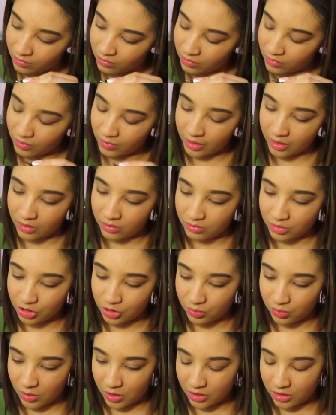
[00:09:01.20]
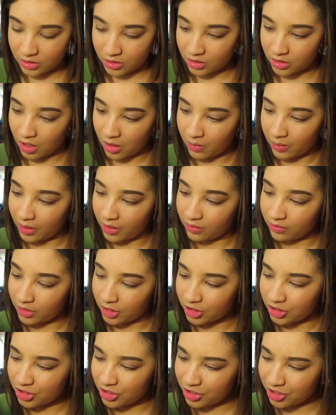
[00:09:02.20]
Wait, which one does it go in?
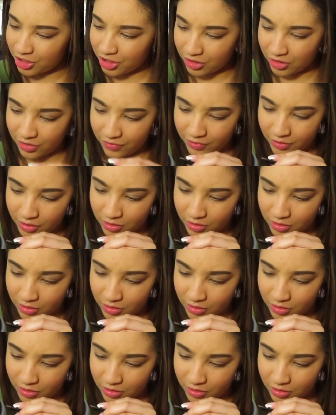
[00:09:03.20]
There's 2 different